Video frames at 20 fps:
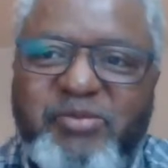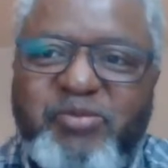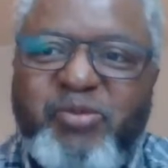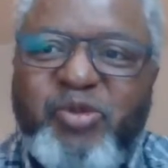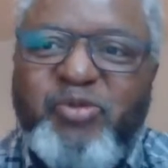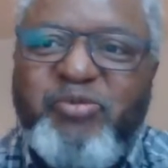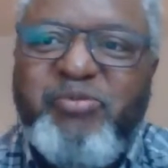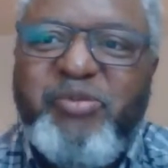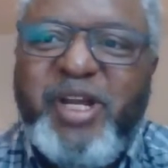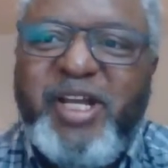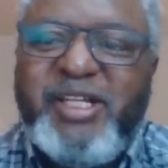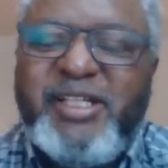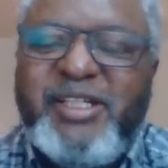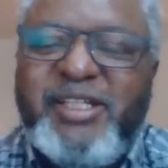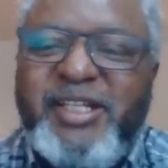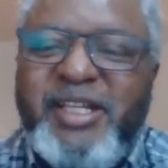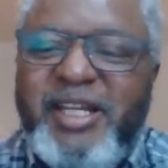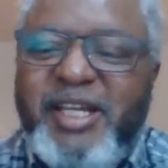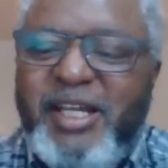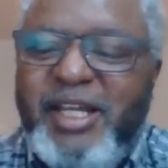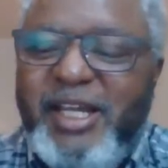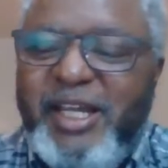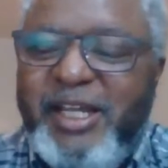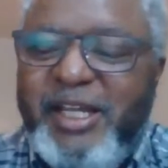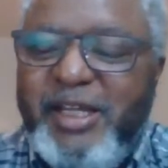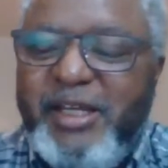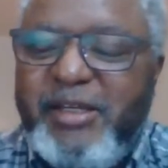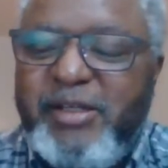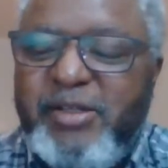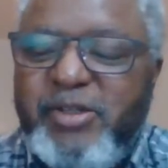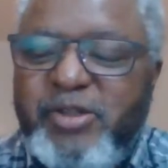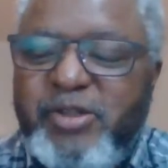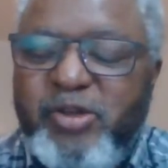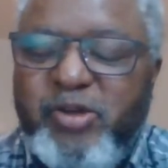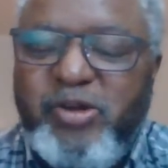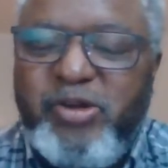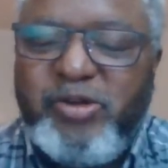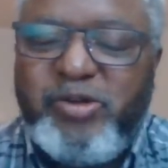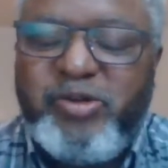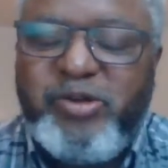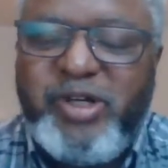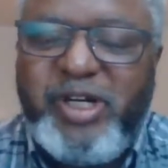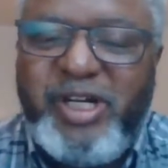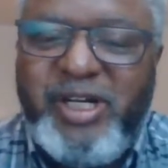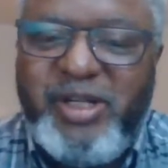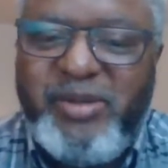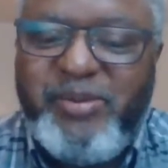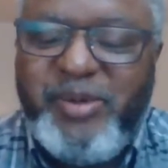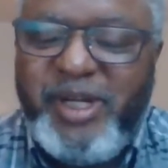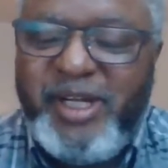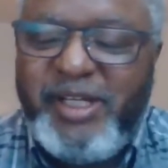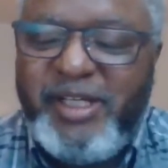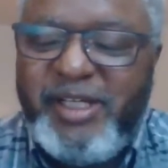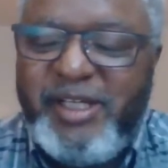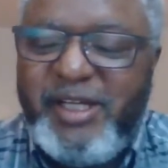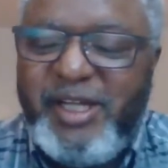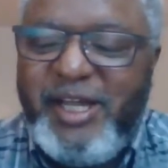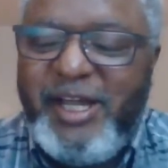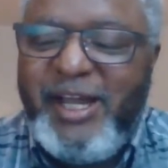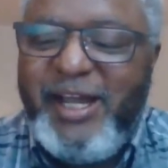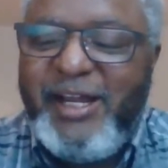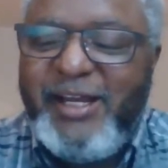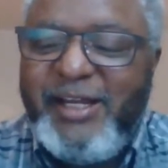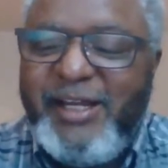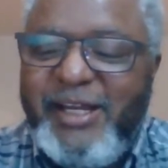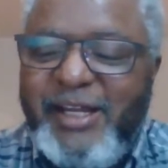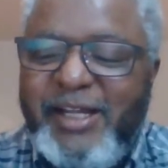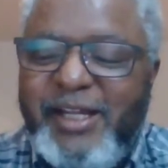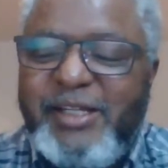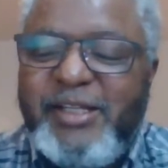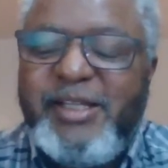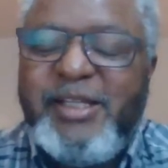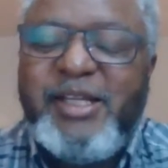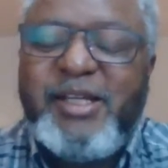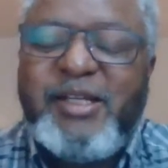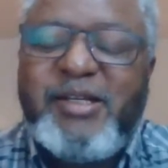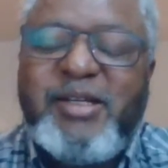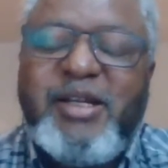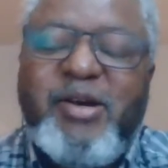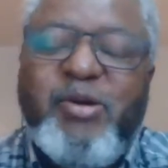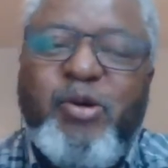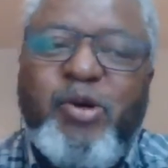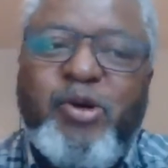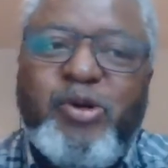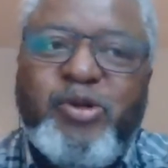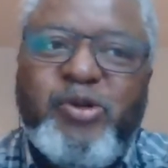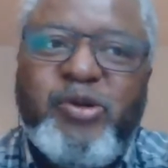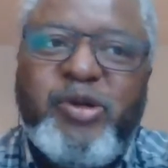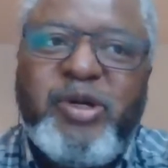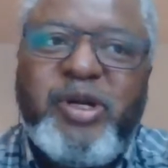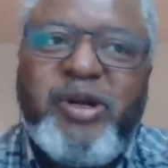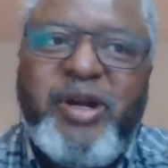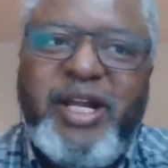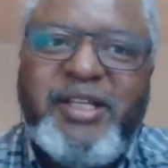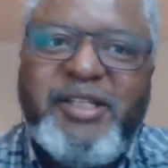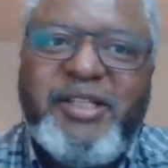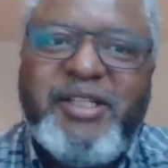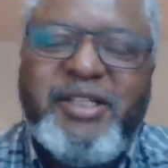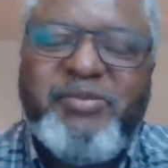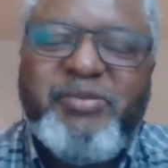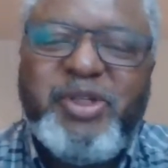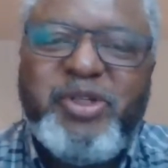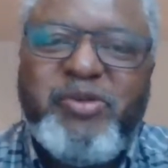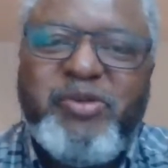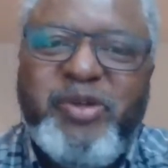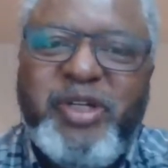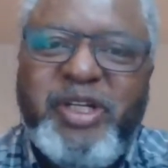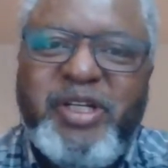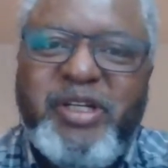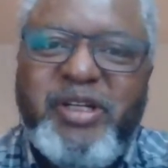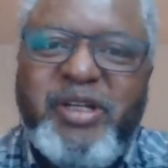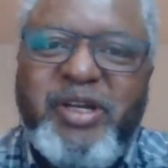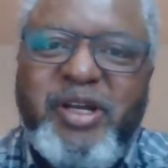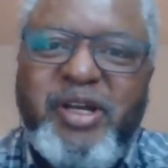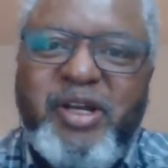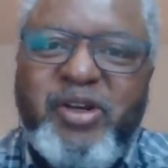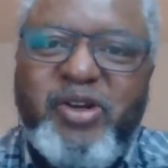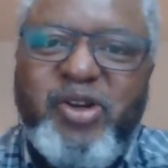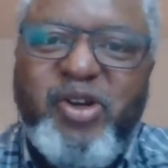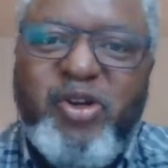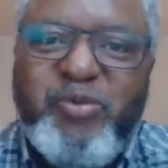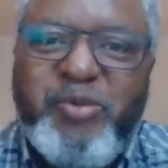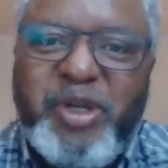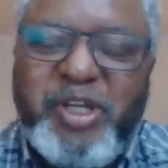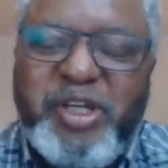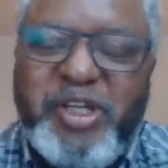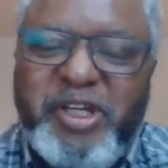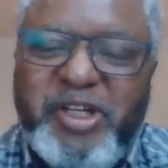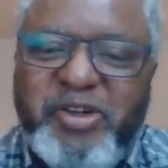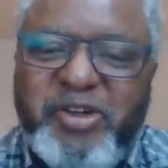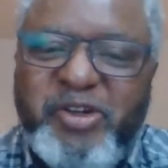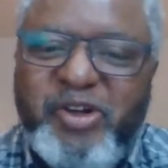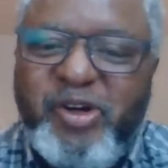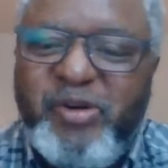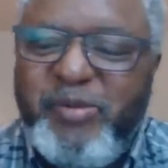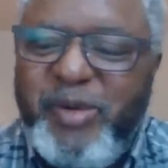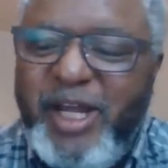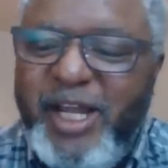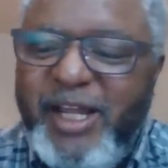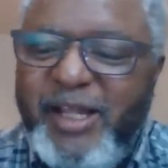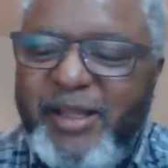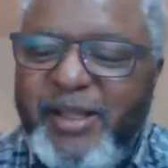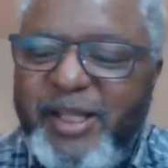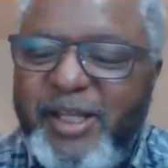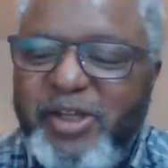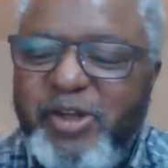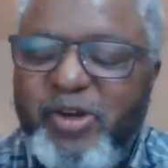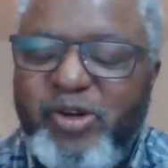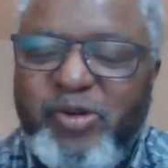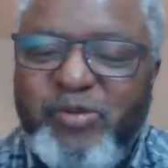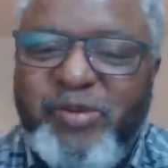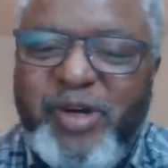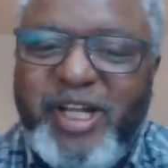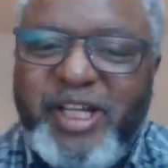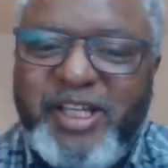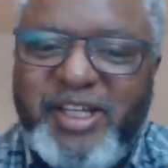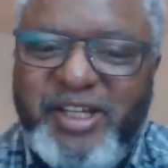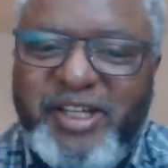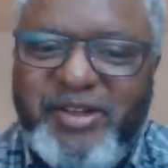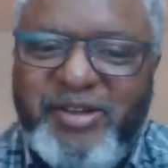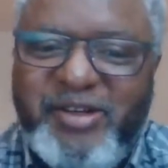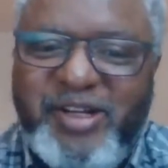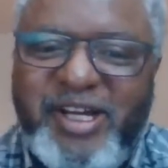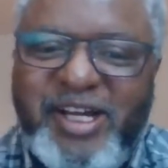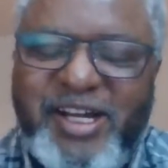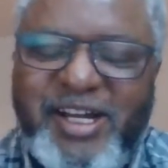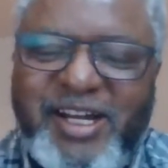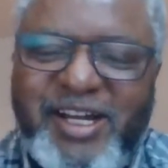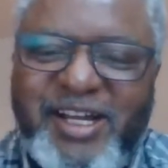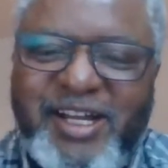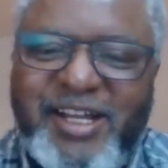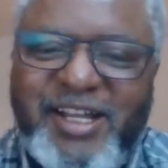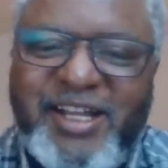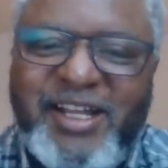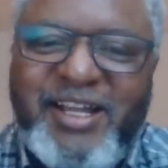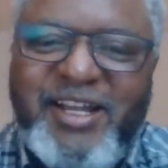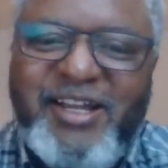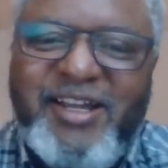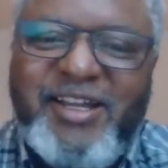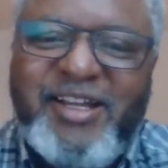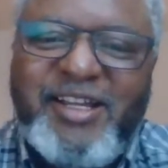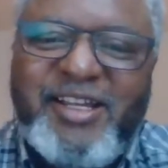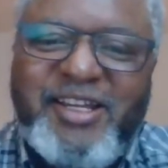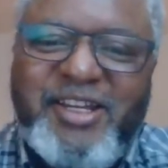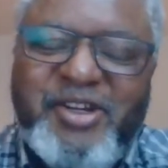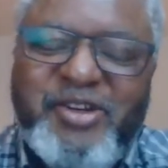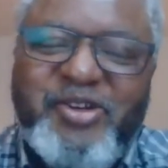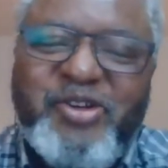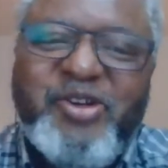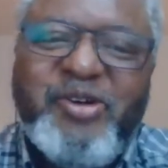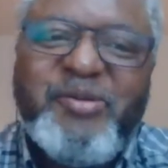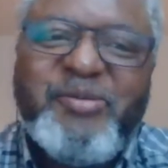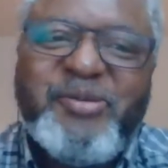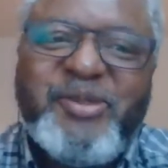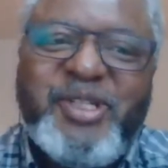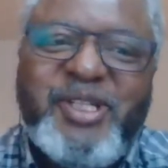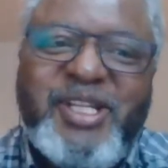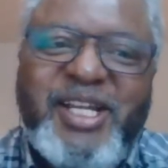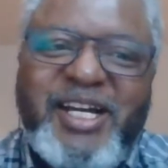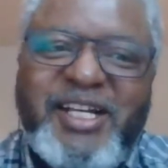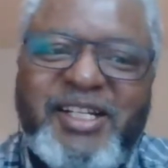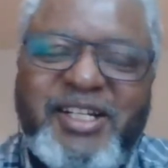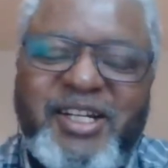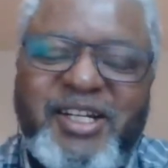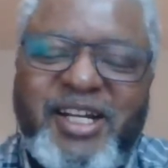movement in Sokoto Caliphate and the also crisis between Nupe Kingdom and the Yoruba the kingdoms that